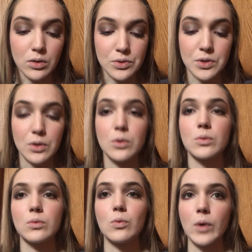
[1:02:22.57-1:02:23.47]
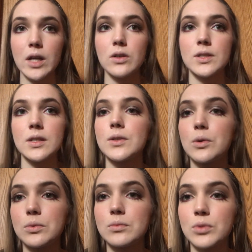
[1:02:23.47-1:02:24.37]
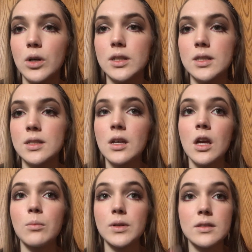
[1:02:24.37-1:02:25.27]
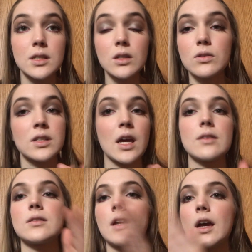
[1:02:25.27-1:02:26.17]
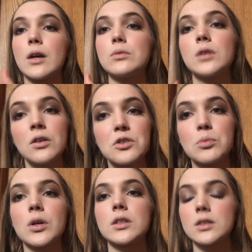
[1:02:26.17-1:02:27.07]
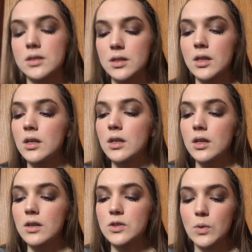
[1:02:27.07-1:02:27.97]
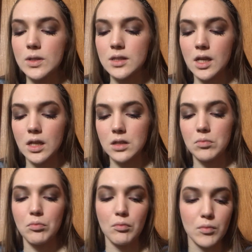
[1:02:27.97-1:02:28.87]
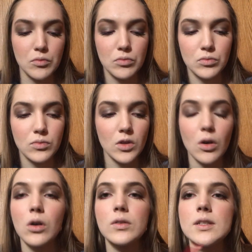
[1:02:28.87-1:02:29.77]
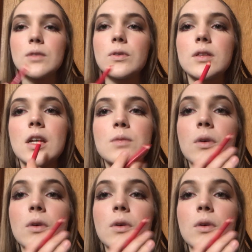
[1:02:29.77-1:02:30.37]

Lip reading: Also wears his own products, but still tests out other products. So it's like all these different things.